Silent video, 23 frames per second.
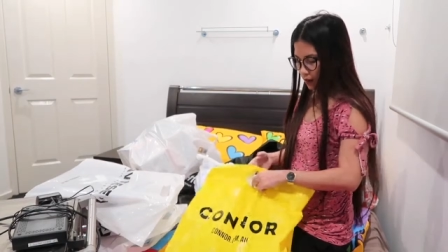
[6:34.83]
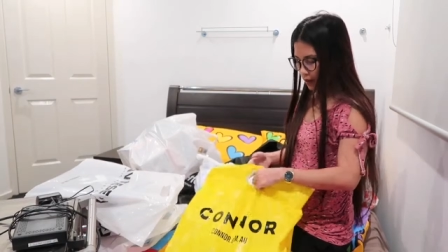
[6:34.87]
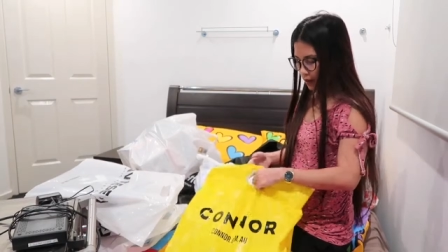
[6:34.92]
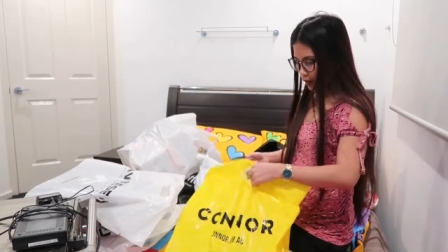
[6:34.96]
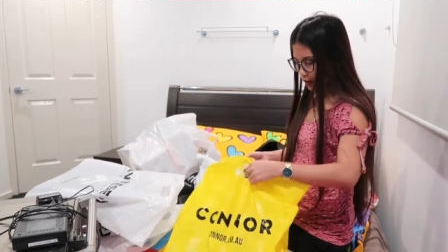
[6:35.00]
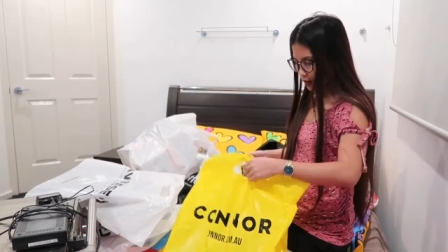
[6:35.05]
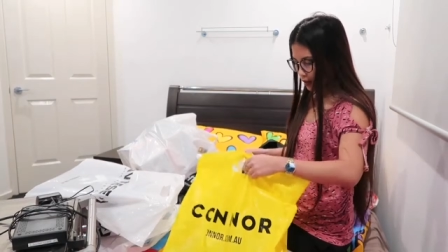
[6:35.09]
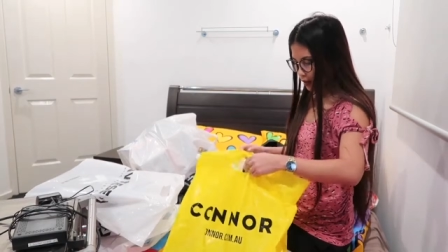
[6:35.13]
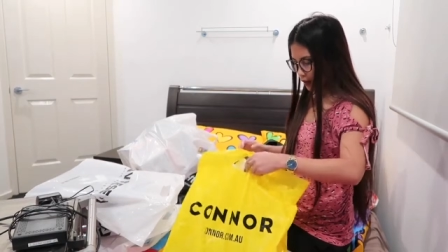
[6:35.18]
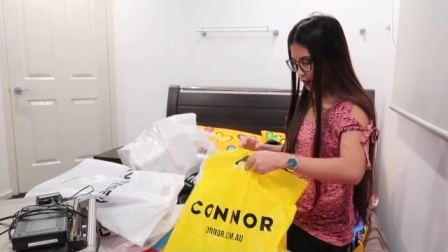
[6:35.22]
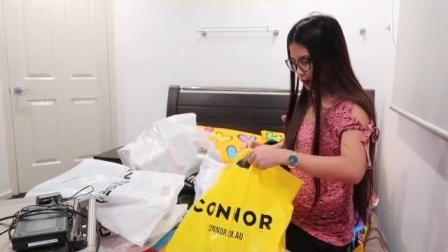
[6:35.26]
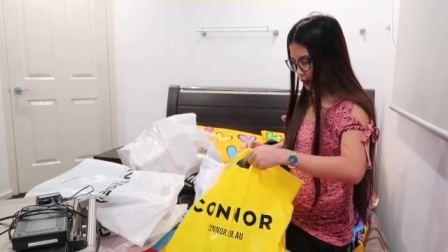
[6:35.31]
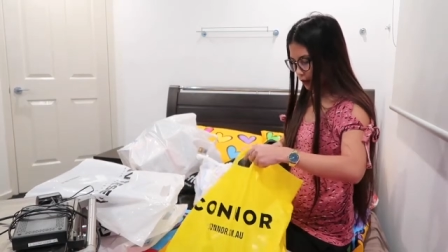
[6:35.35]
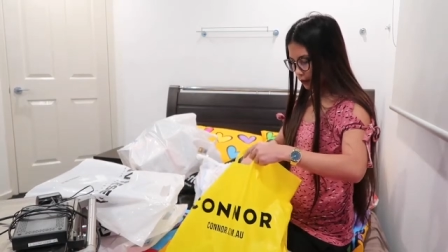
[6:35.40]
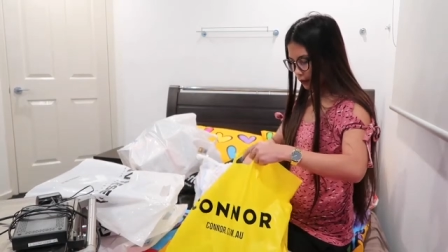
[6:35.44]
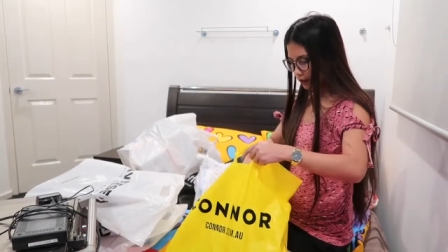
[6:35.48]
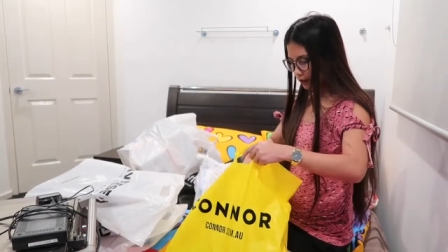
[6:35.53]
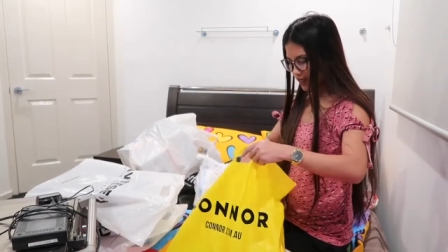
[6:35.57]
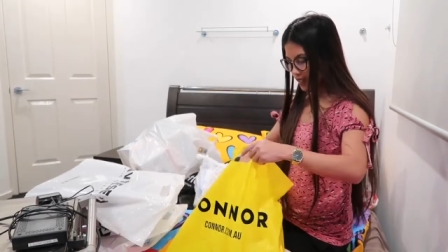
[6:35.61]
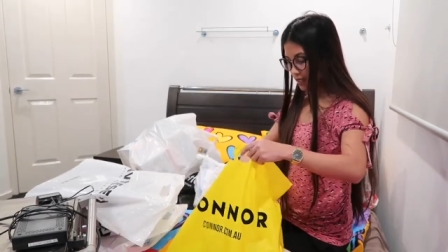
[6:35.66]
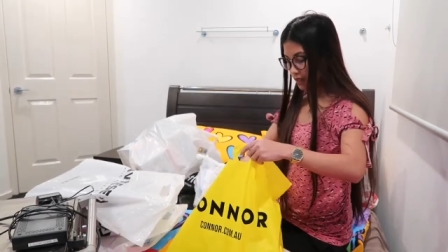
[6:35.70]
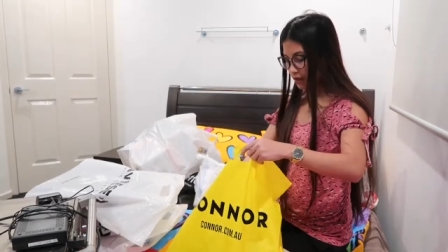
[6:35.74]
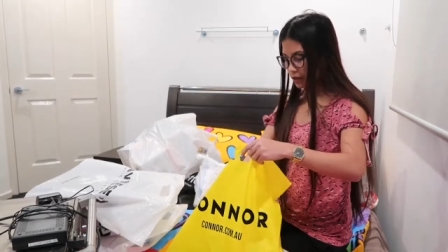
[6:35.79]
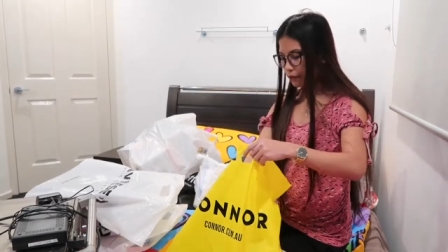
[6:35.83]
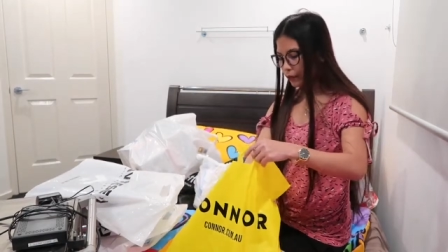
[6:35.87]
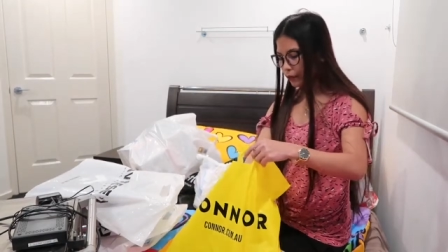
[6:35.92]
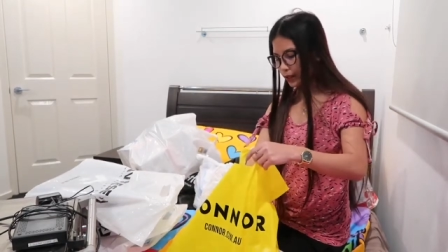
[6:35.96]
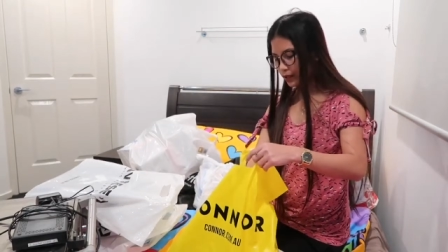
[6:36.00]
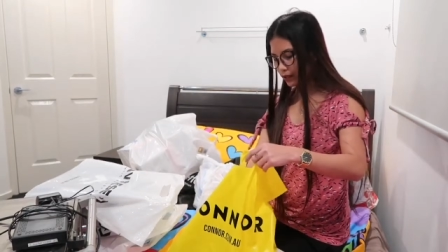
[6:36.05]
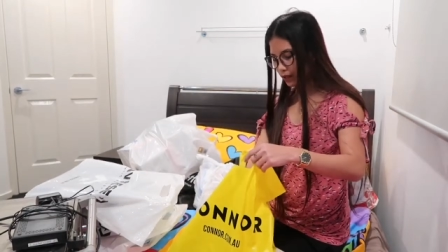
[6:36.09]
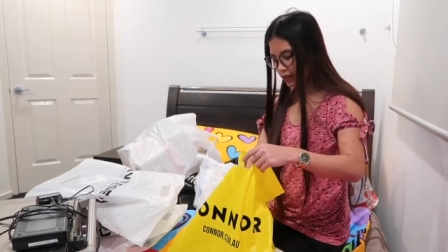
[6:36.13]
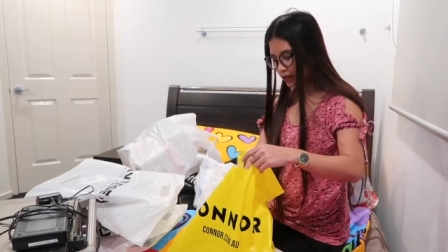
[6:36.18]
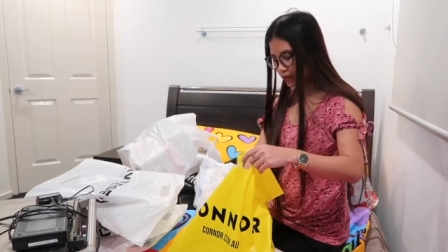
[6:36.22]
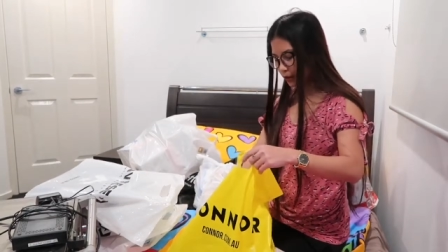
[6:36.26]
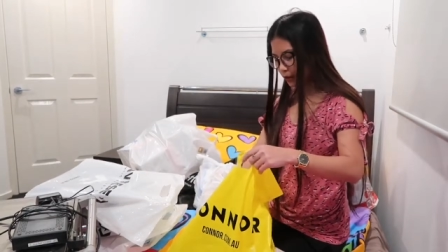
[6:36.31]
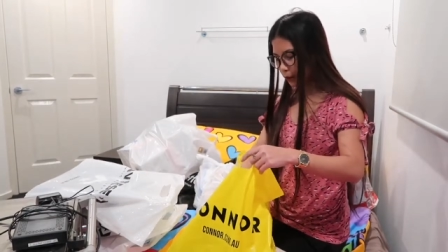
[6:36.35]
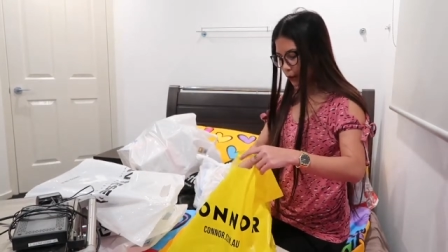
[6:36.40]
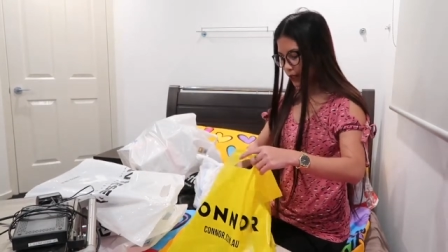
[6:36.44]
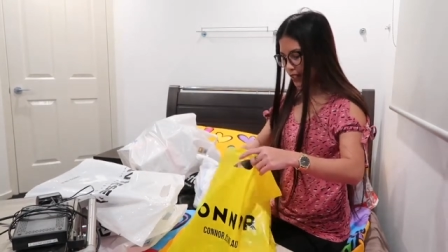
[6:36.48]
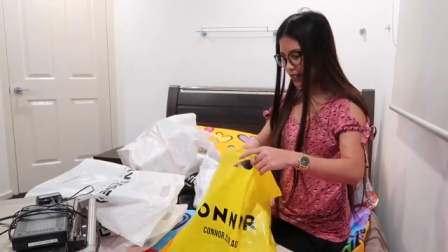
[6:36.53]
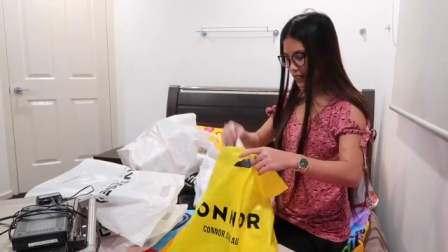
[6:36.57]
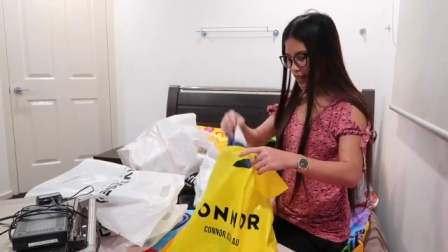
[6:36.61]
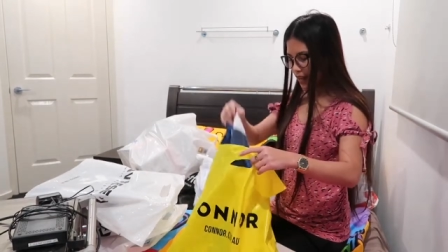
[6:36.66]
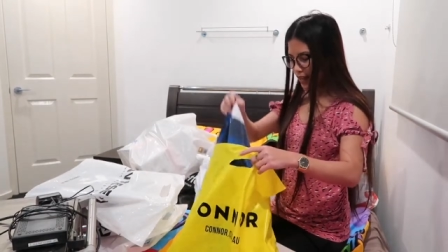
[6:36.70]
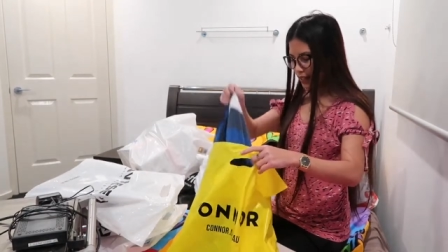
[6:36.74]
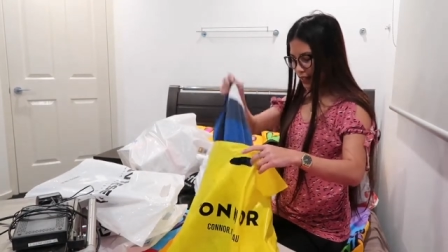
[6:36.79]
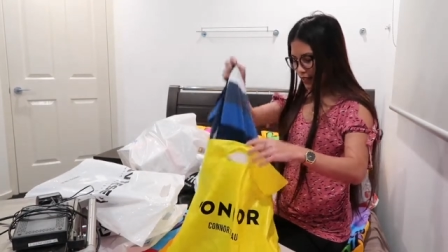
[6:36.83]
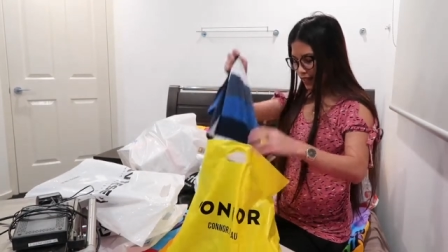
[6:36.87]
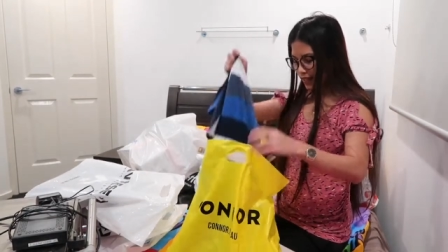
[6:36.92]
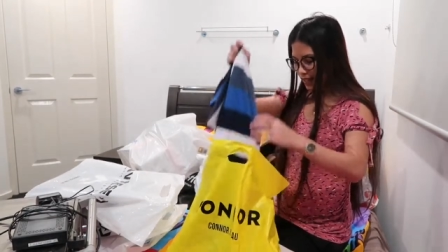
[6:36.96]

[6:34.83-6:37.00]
then, this is for Tito and Dad